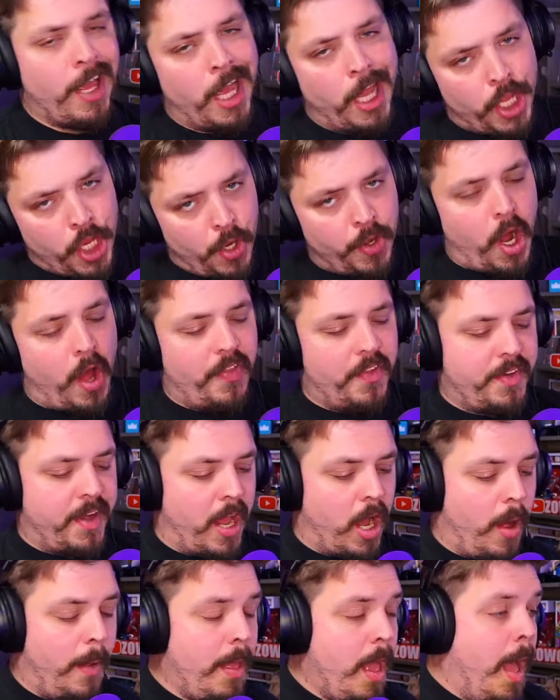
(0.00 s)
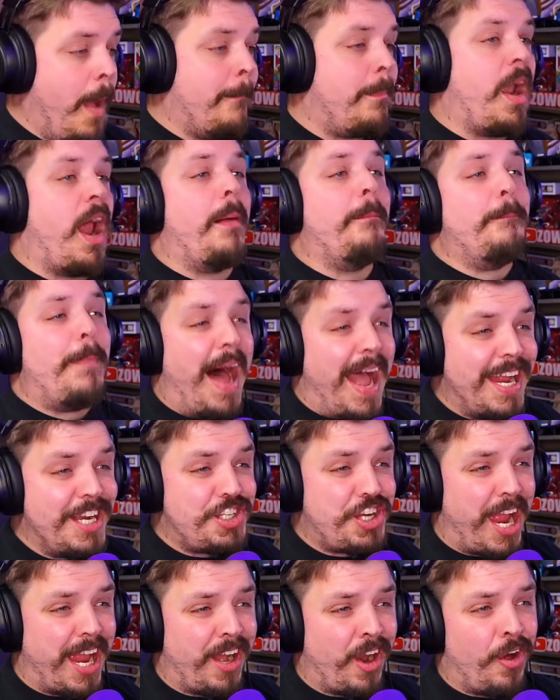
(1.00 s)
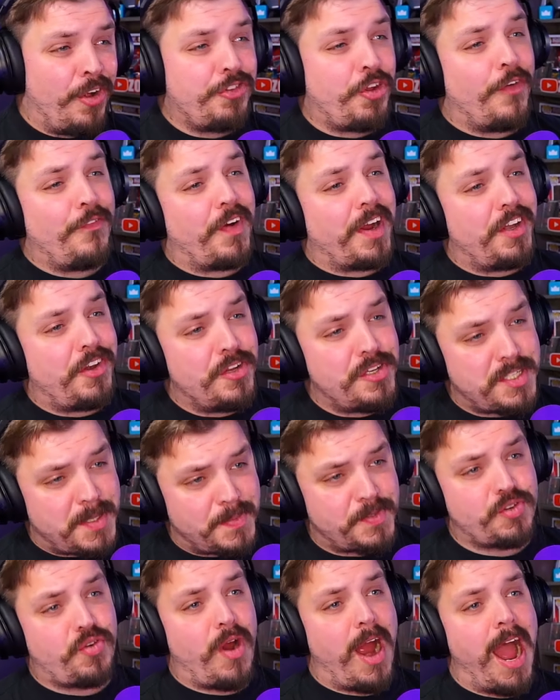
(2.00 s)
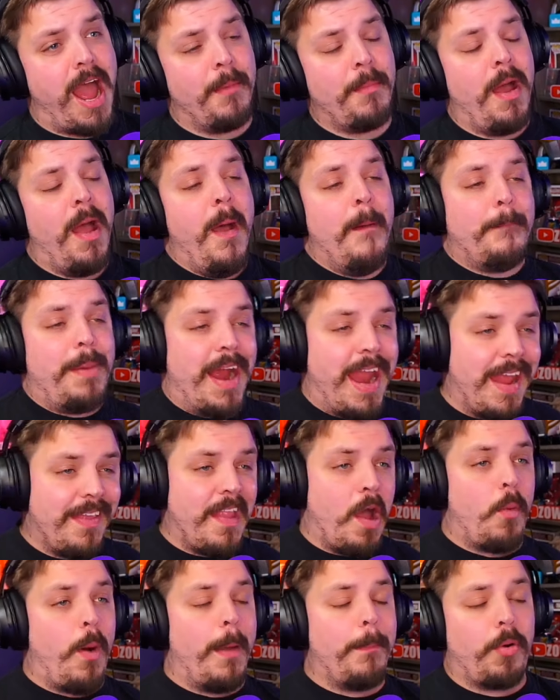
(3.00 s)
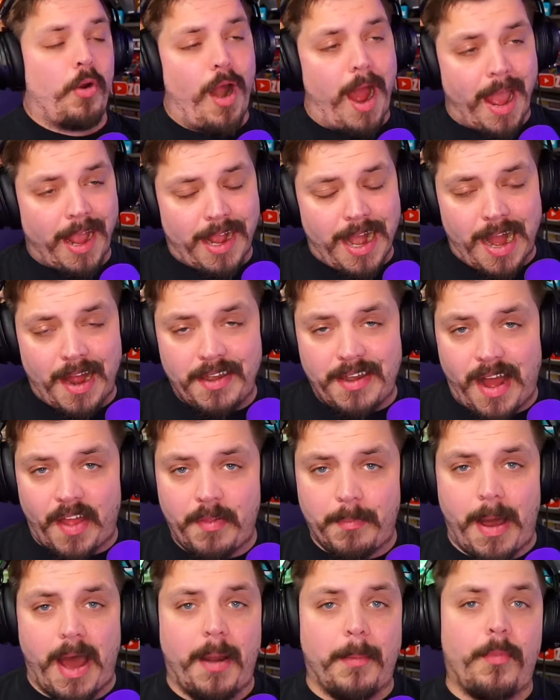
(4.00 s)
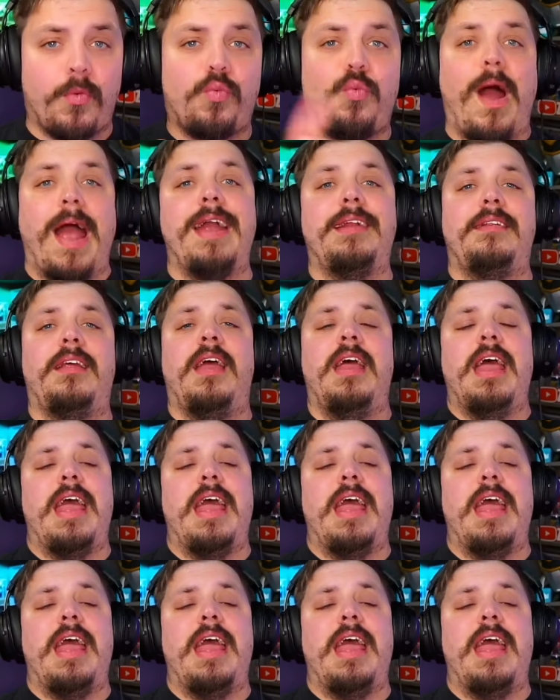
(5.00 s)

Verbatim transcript: You know the deal. But on my channel, don't forget to subscribe by hitting that white bar icon down at the bottom right.